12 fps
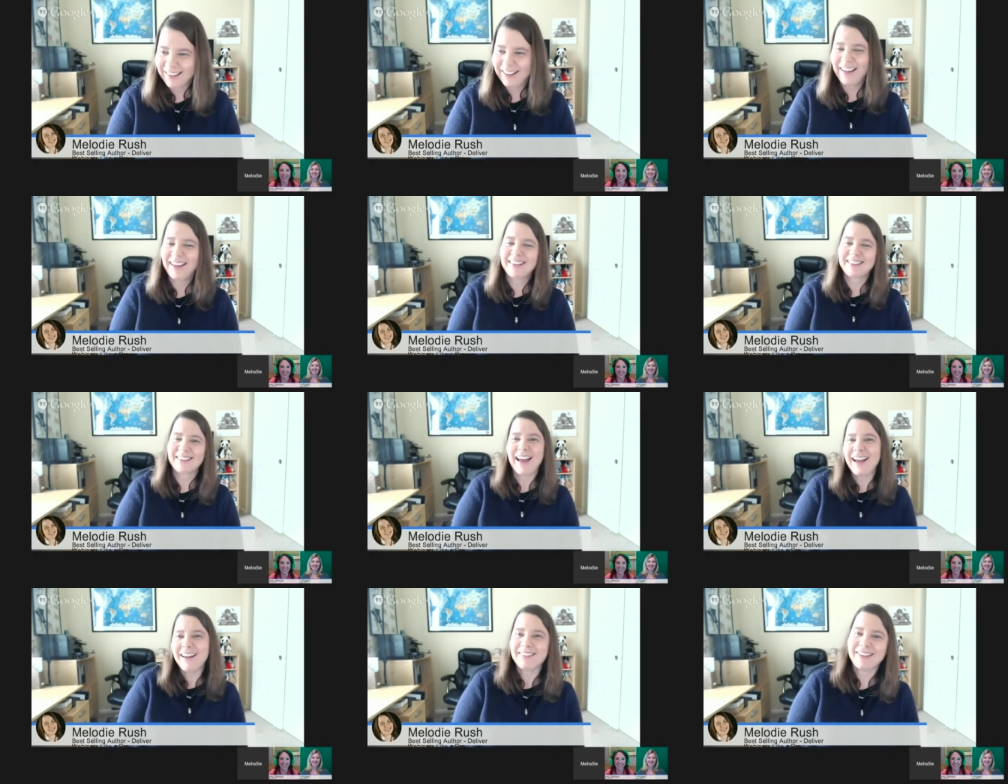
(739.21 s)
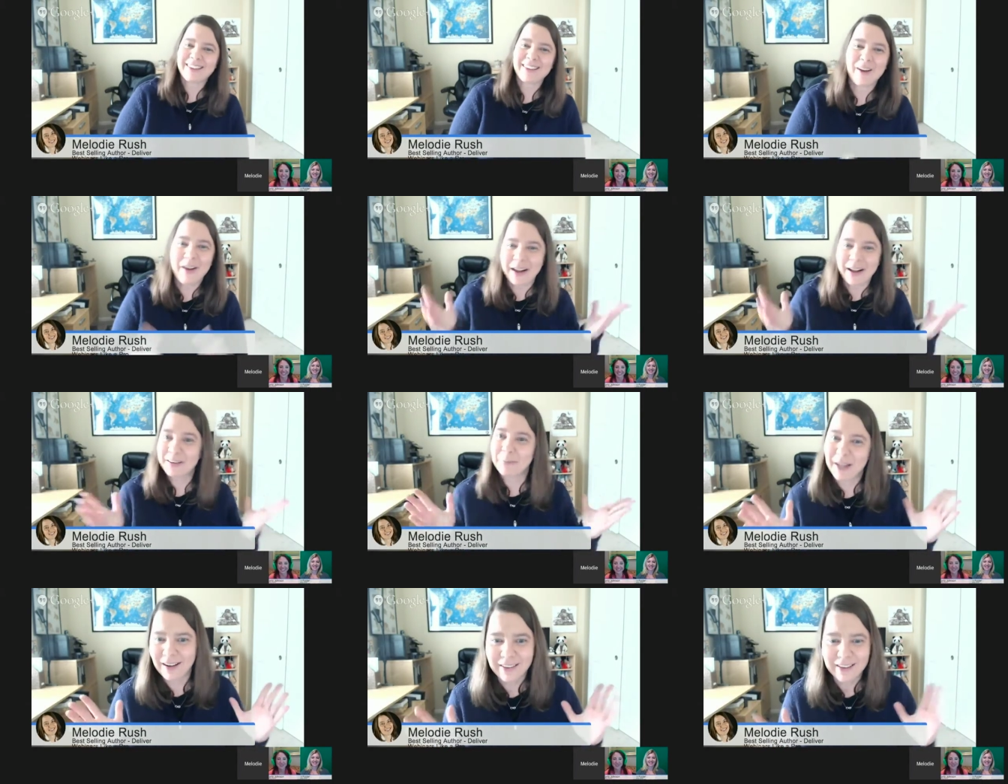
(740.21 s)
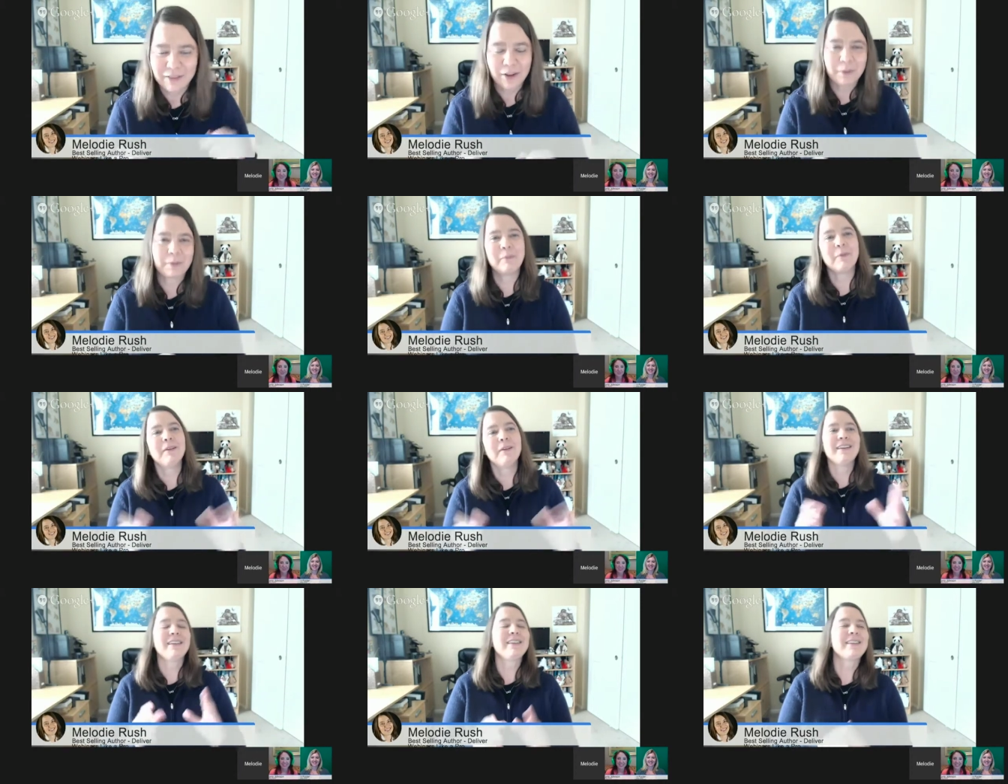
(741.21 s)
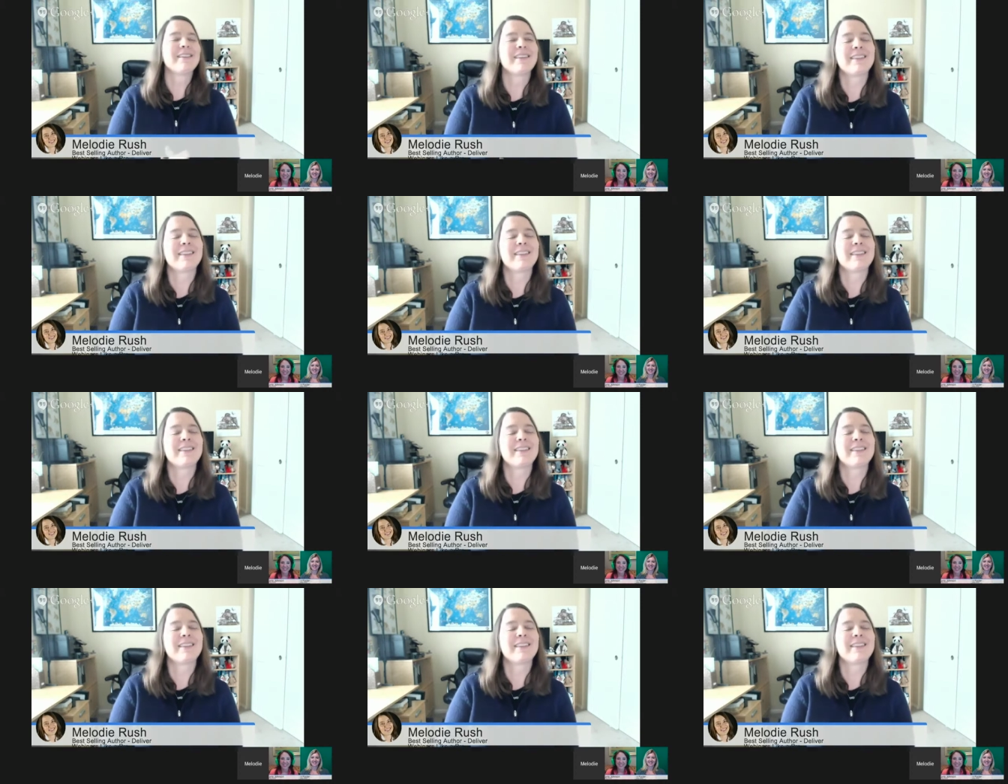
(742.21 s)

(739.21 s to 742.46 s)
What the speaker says: Exactly. So I get to meet all these fun people, so